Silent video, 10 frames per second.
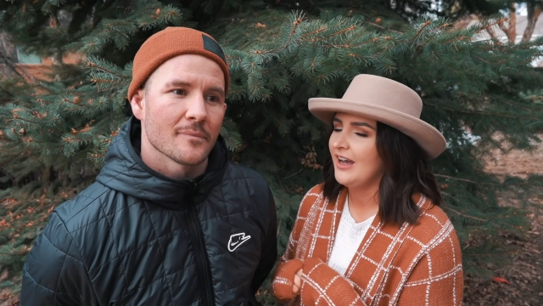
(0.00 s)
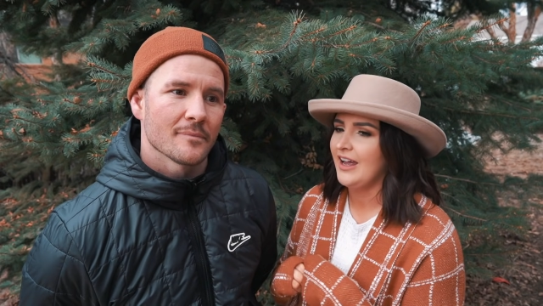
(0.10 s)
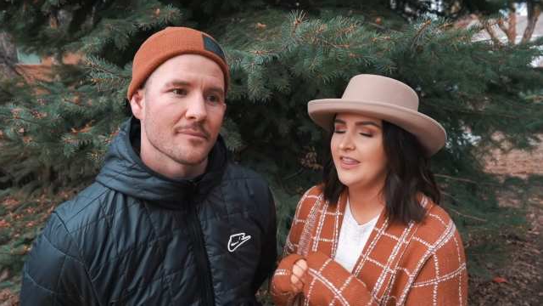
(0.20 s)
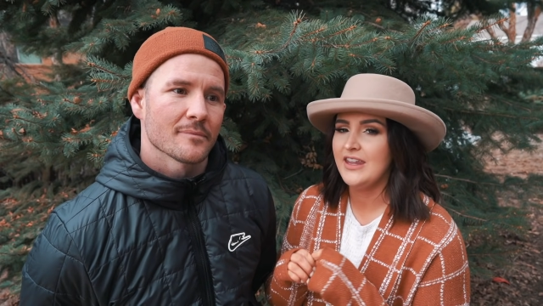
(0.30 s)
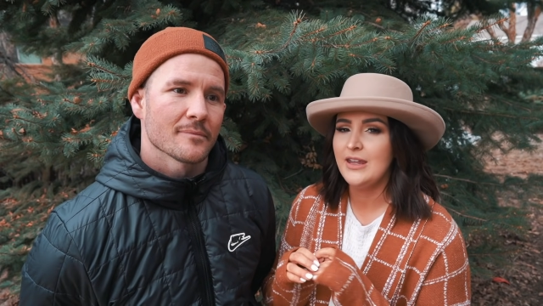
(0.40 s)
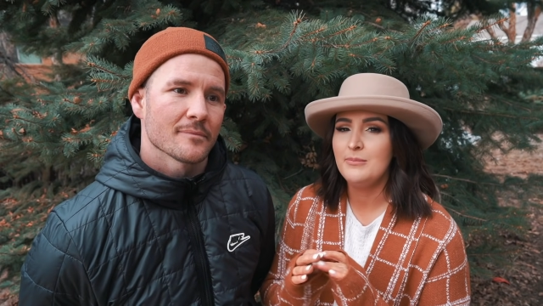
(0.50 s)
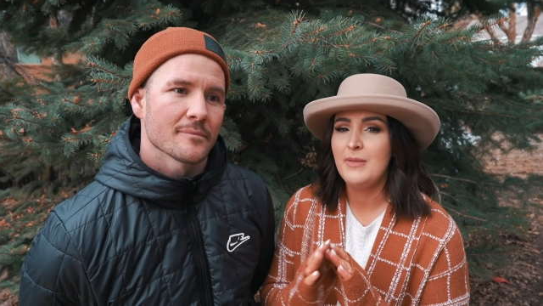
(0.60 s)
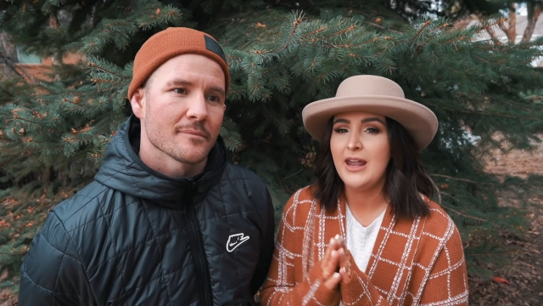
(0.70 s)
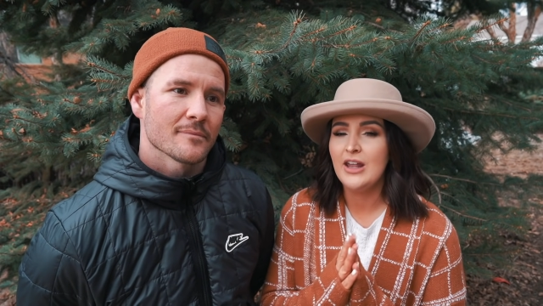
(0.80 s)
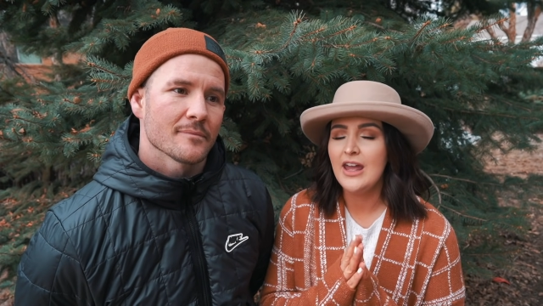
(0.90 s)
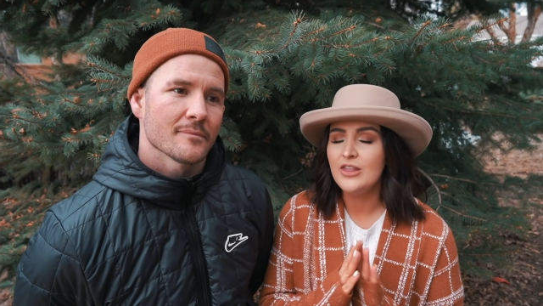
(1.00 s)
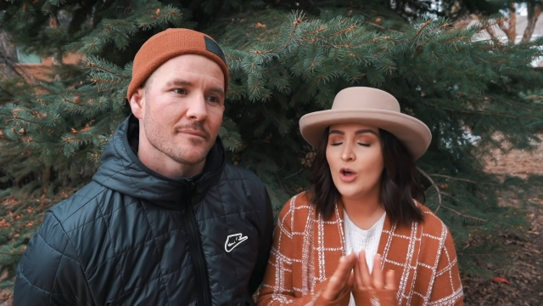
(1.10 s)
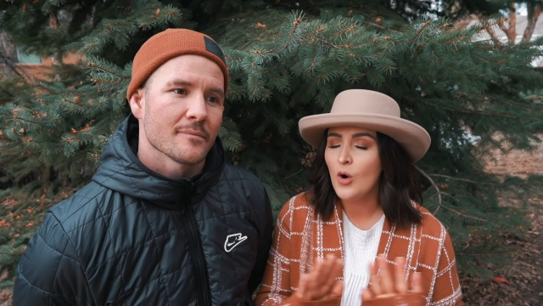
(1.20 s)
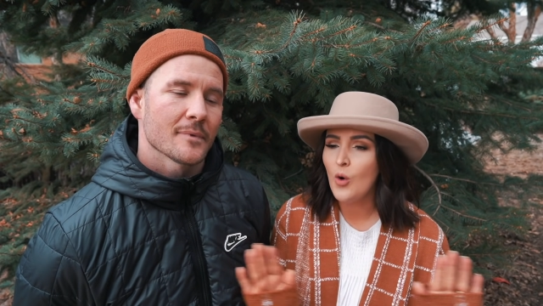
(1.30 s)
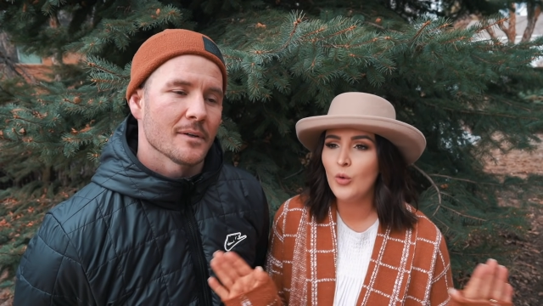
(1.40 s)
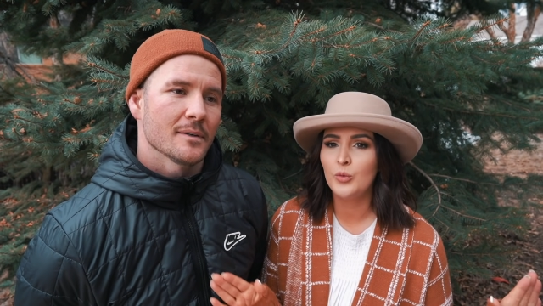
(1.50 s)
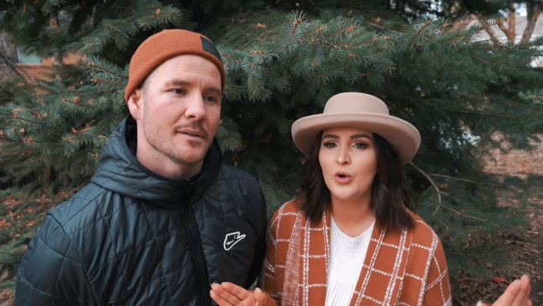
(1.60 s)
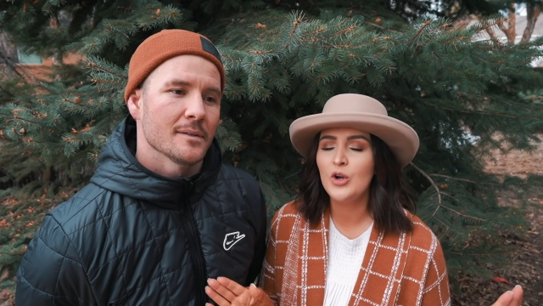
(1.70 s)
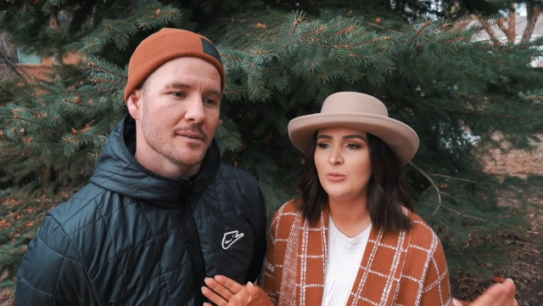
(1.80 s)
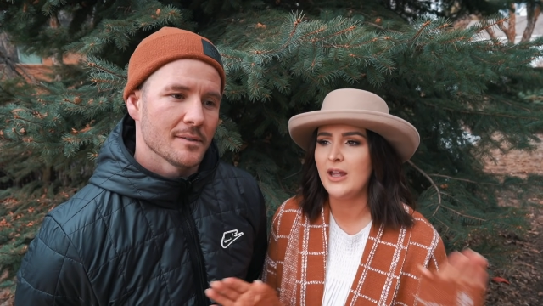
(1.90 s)
Speaker 1: I think it made the whole
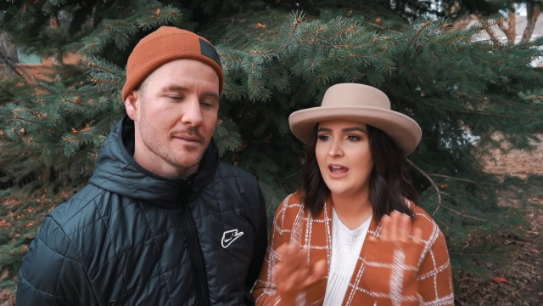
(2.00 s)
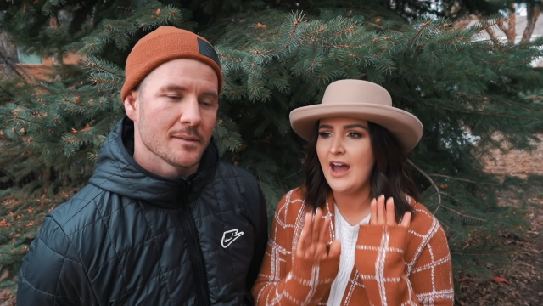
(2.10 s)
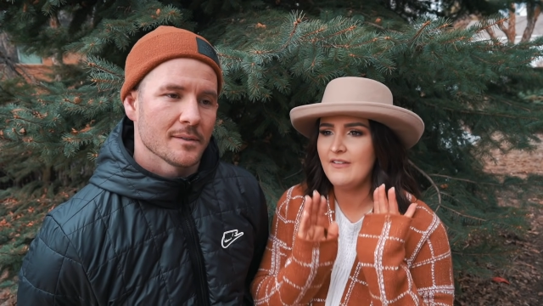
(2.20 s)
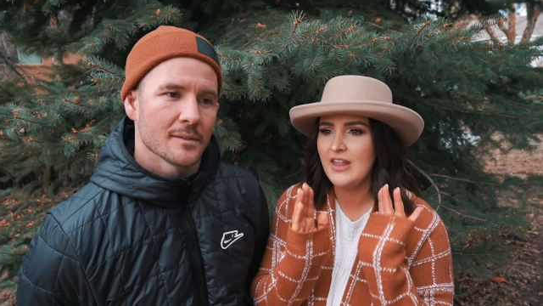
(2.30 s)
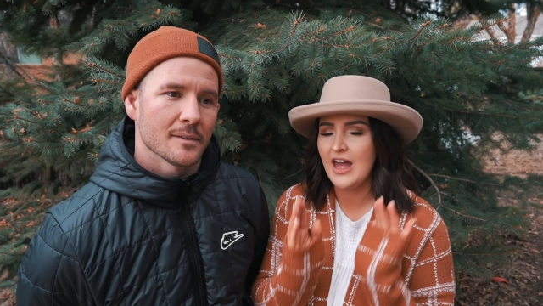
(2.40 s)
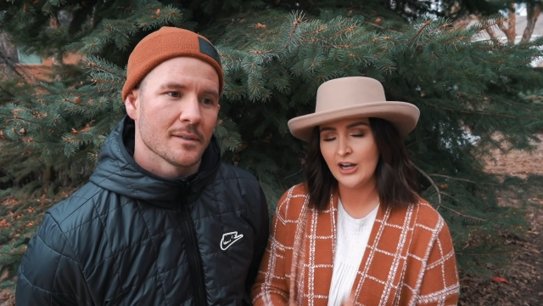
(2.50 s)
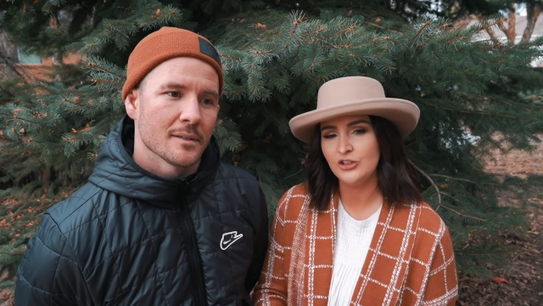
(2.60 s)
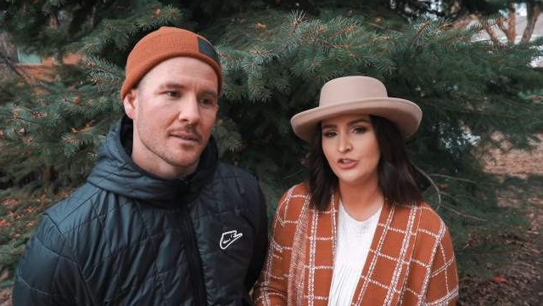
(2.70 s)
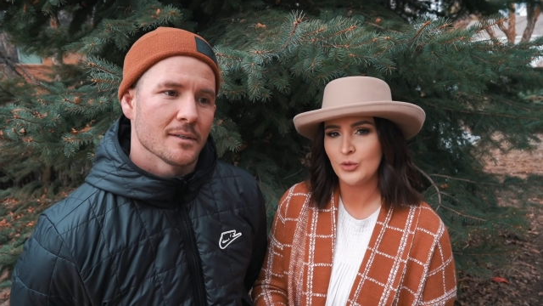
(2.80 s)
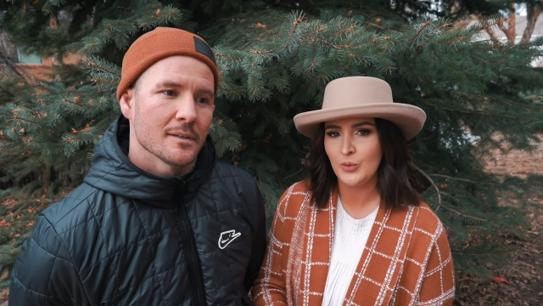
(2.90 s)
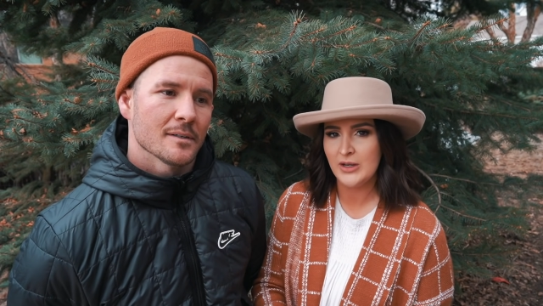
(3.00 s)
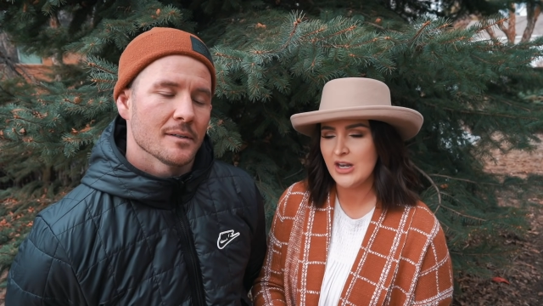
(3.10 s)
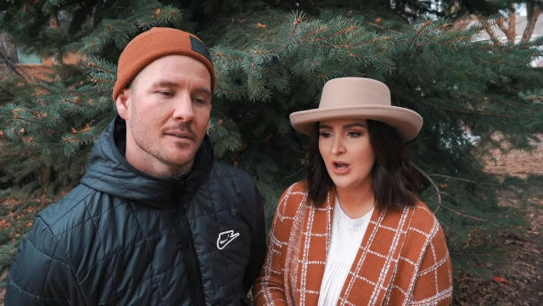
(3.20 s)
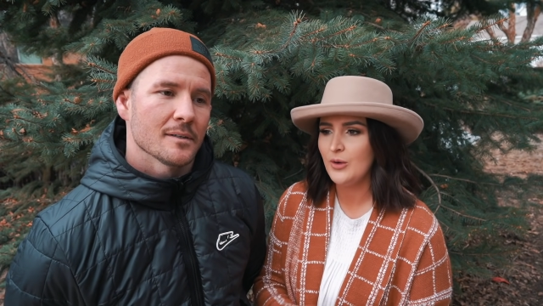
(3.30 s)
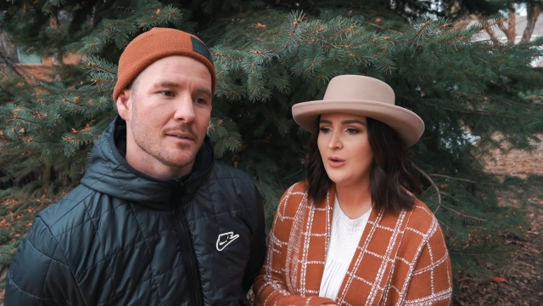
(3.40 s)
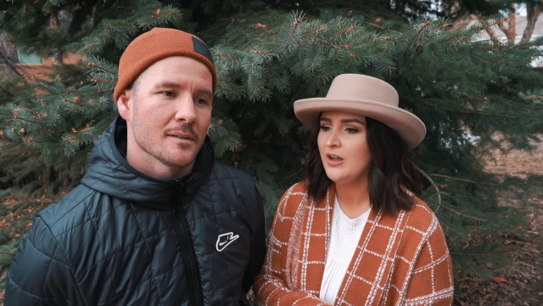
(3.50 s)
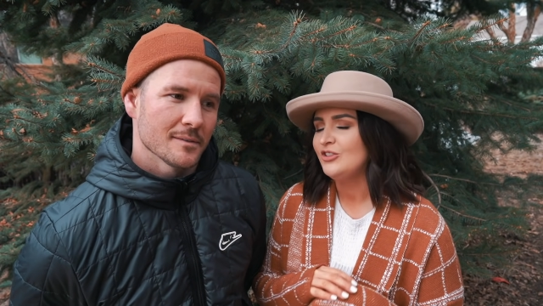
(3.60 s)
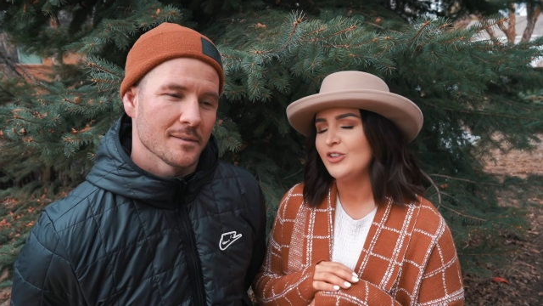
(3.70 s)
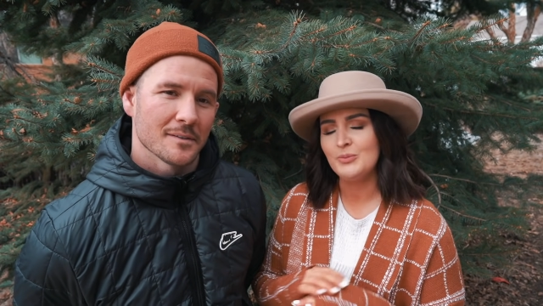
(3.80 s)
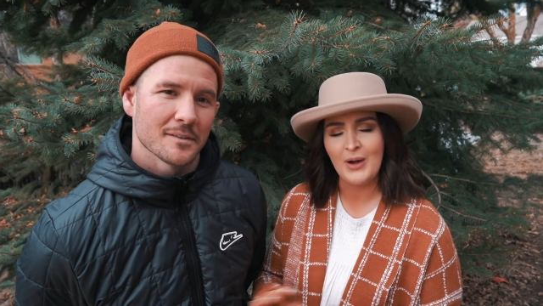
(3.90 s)
room, like having that extra window
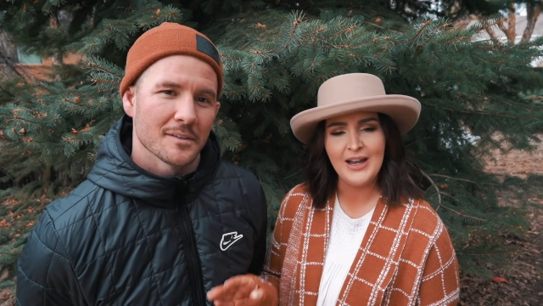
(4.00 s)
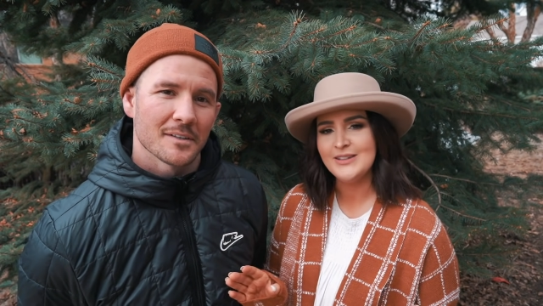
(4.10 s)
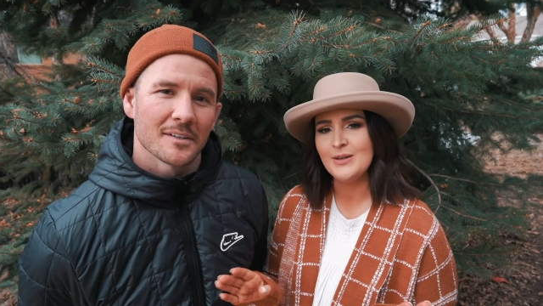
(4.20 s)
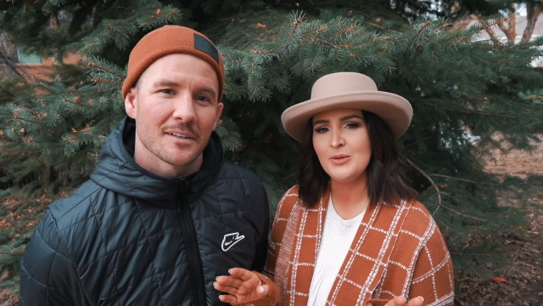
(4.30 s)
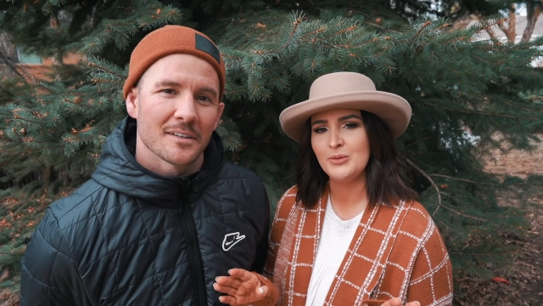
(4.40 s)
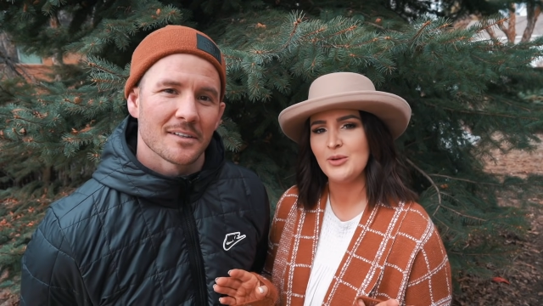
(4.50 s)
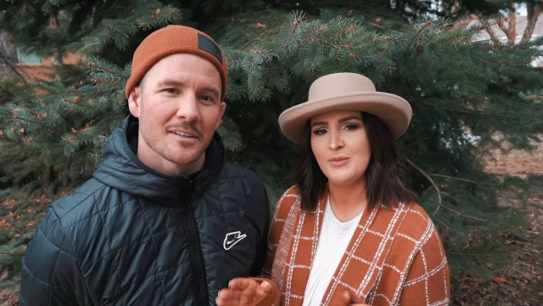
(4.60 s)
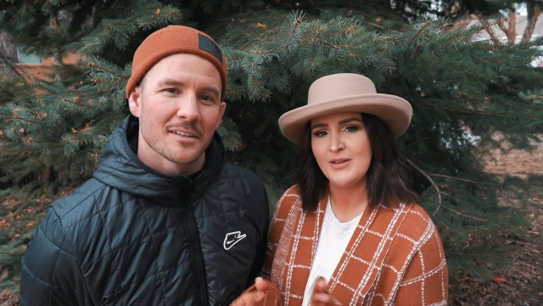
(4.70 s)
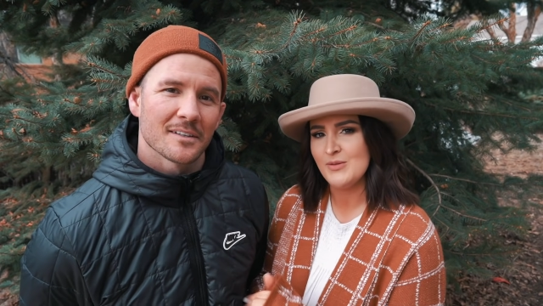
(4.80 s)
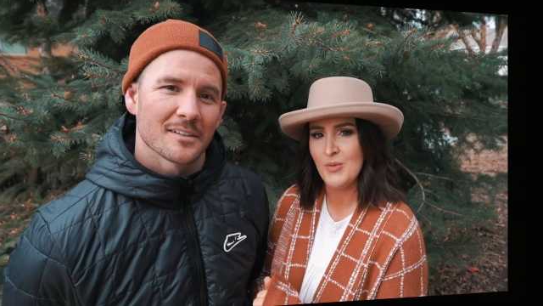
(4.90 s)
just brightens up the room even